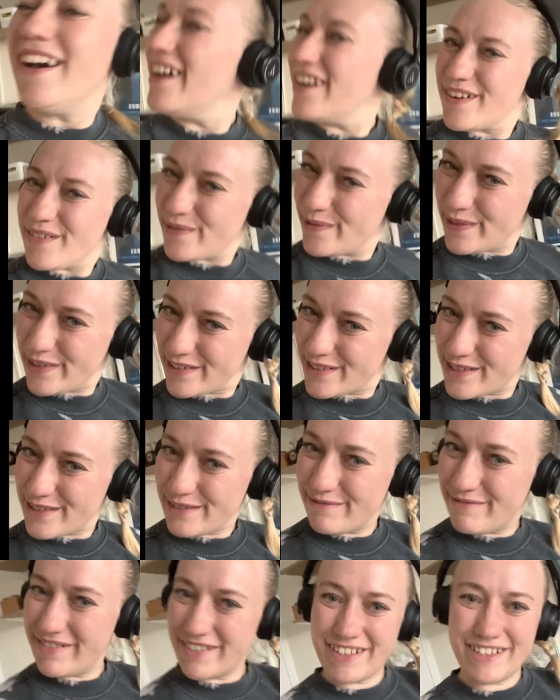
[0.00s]
I don't want
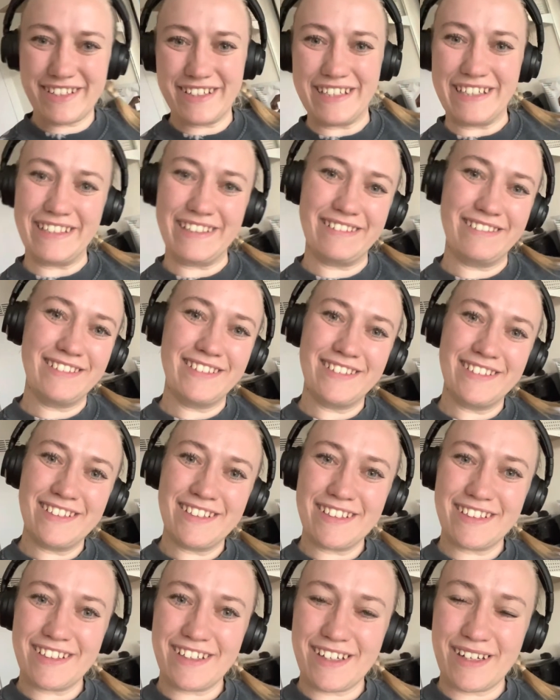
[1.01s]
to, but uh,
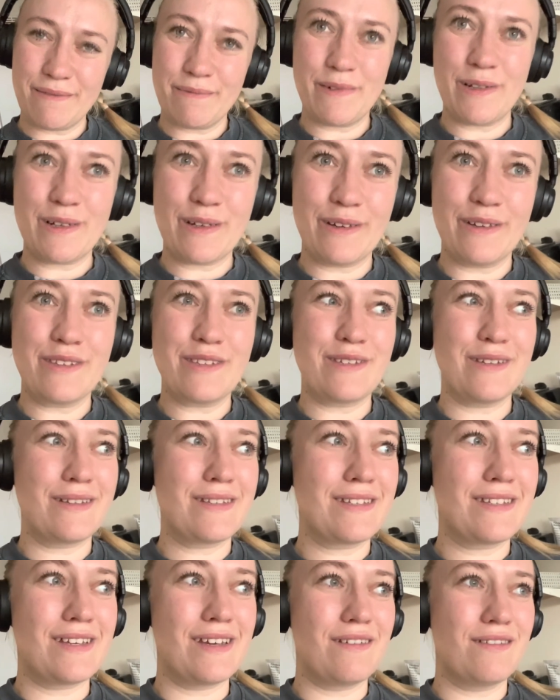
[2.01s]
I'm not going to
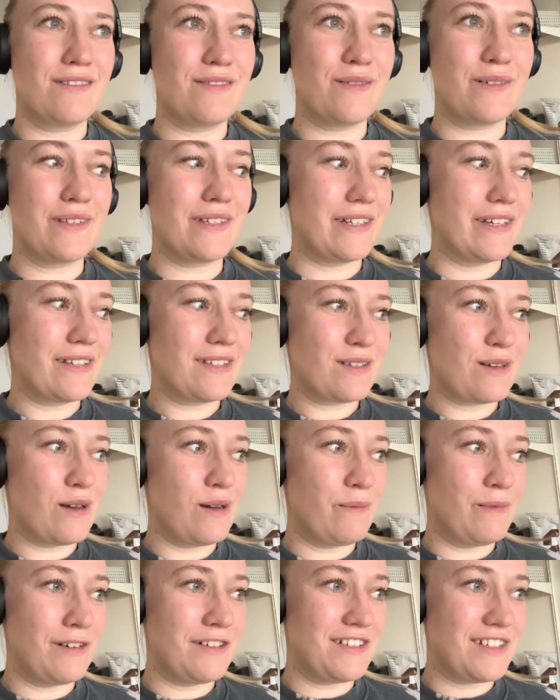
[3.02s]
exercise for the next
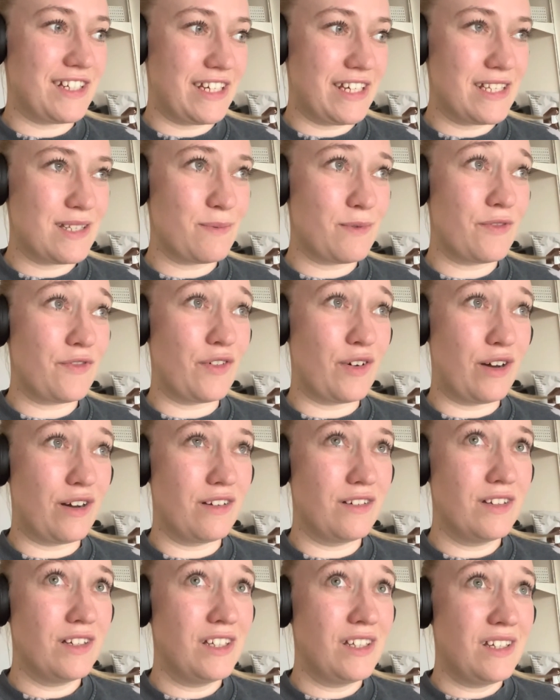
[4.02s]
couple of days before
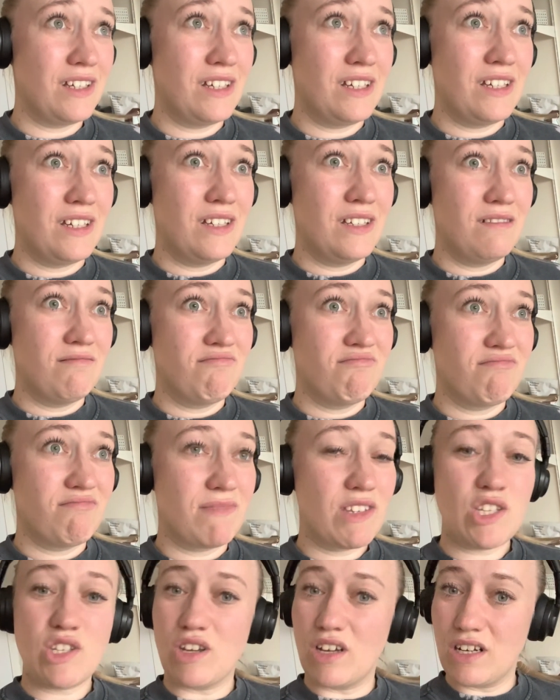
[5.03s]

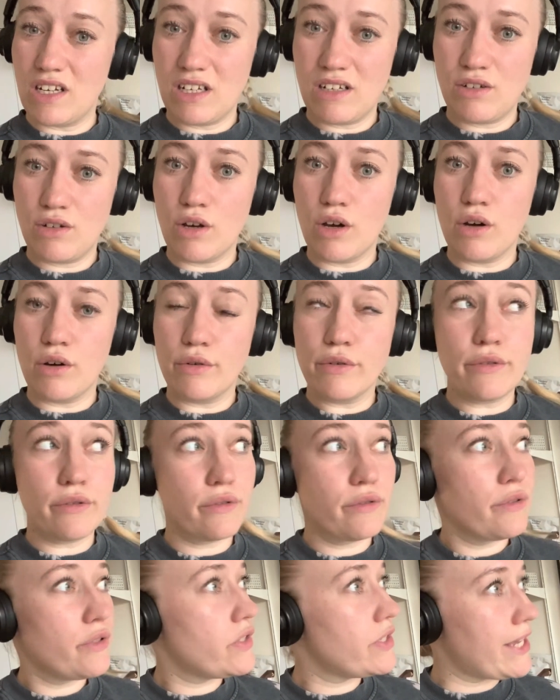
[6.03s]
Sun.
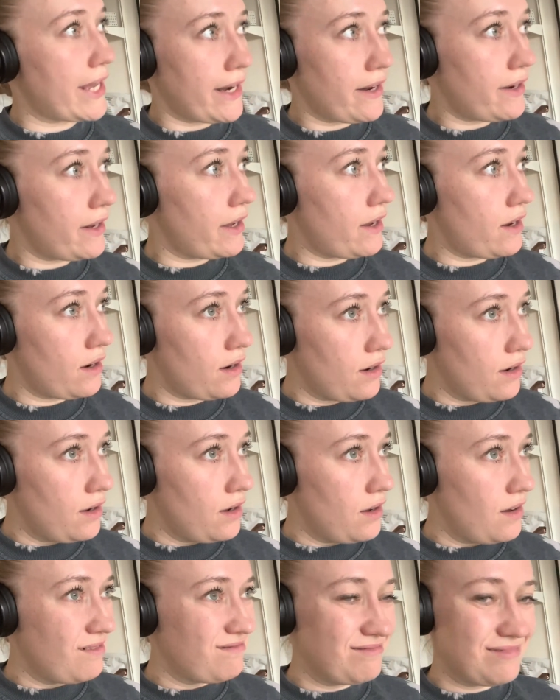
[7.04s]
No, Saturday,
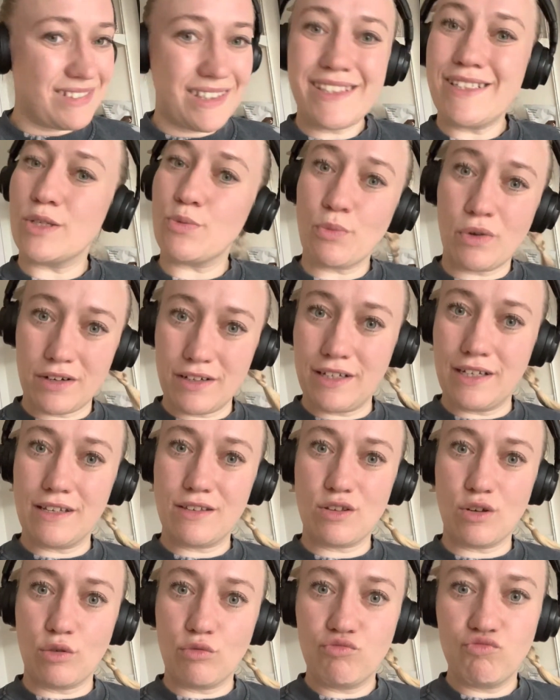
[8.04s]
and it's Monday,
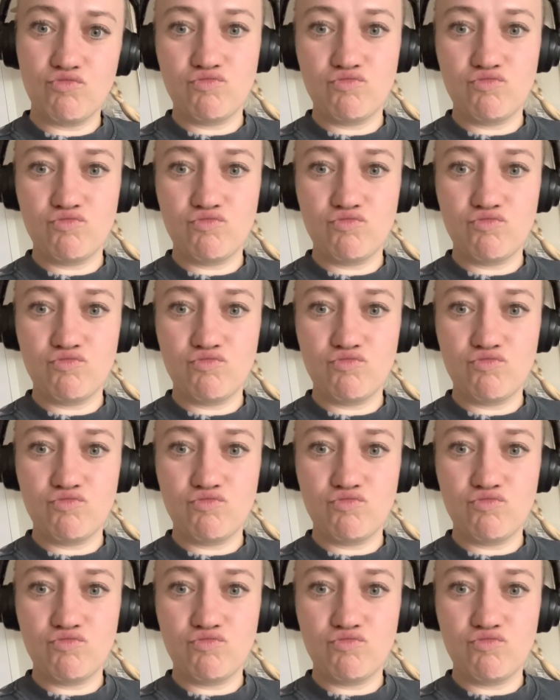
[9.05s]
so.